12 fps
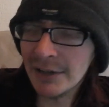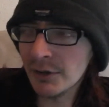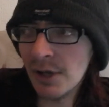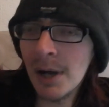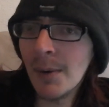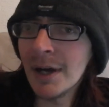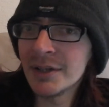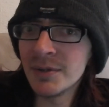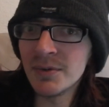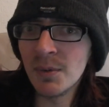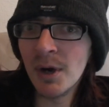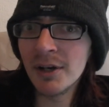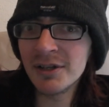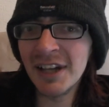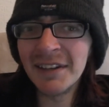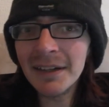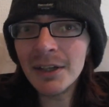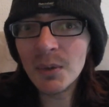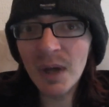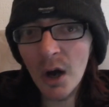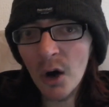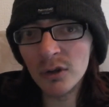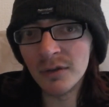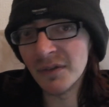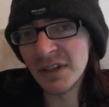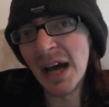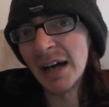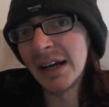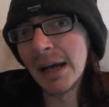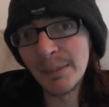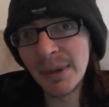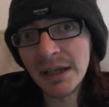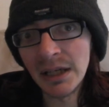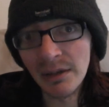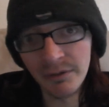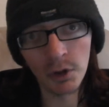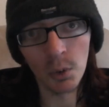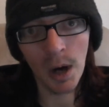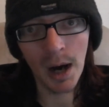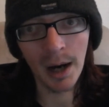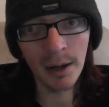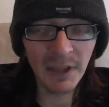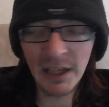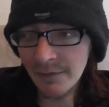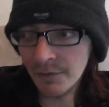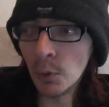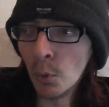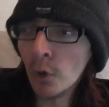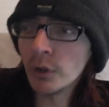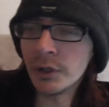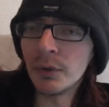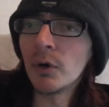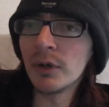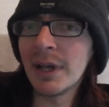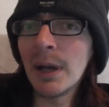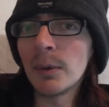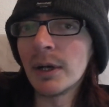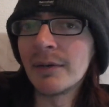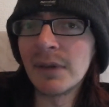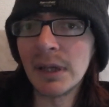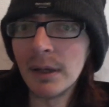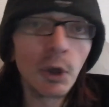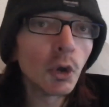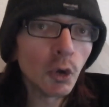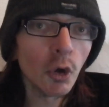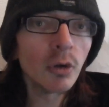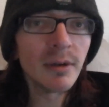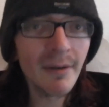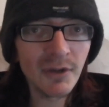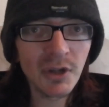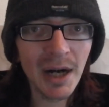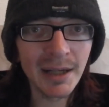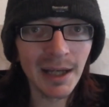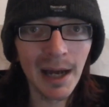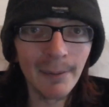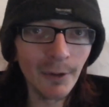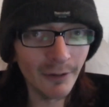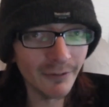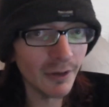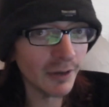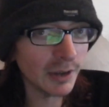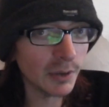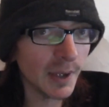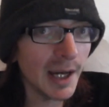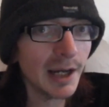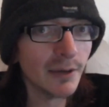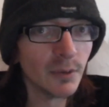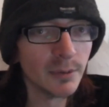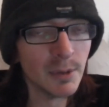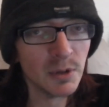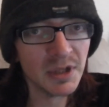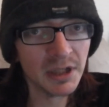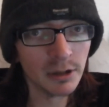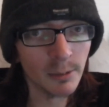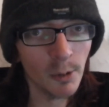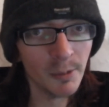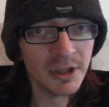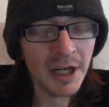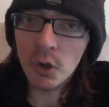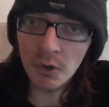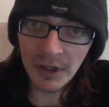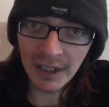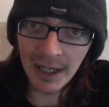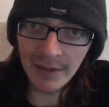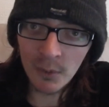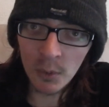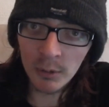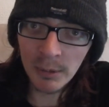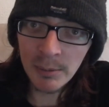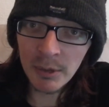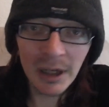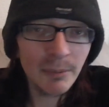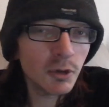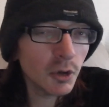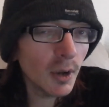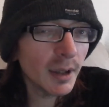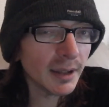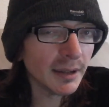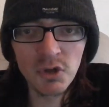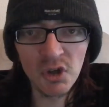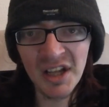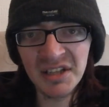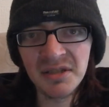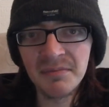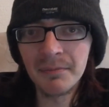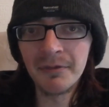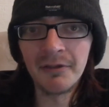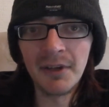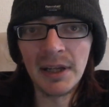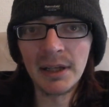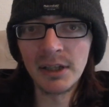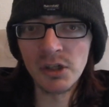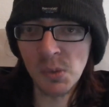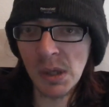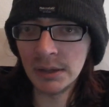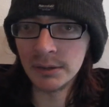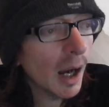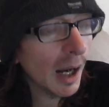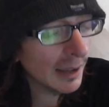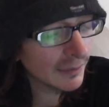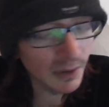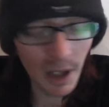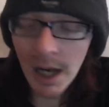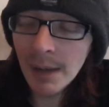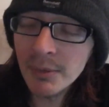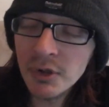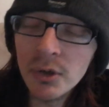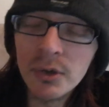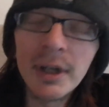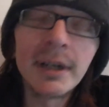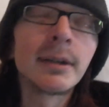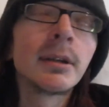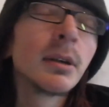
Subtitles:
I don't know how iTunes works, I think you get all of the 99p if you are like if you own your own account and everything. Don't know, never tried it. I'm not very creative with music at the moment. Don't think I ever will be, but I'm trying. So that's failing as well. I'm so tired.